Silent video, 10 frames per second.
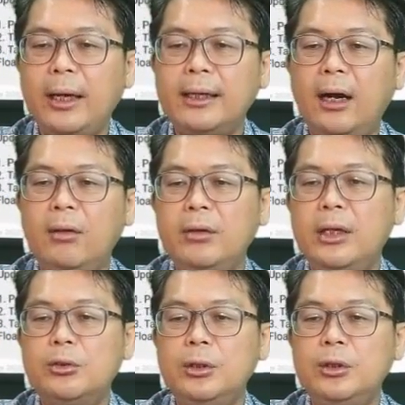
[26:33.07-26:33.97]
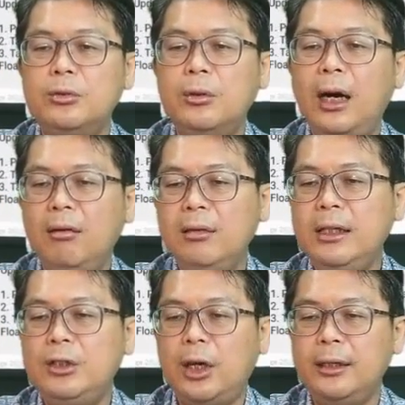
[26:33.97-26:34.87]
So right now you can switch
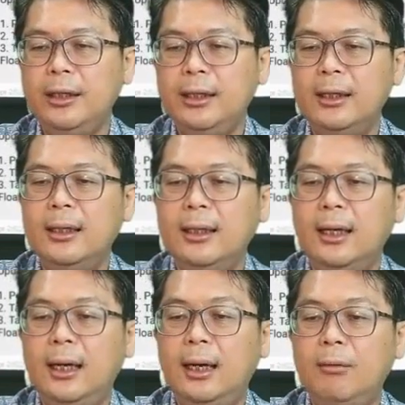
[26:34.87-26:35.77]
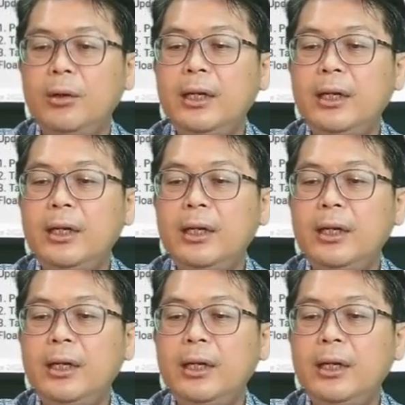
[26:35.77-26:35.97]
to hourly chart here.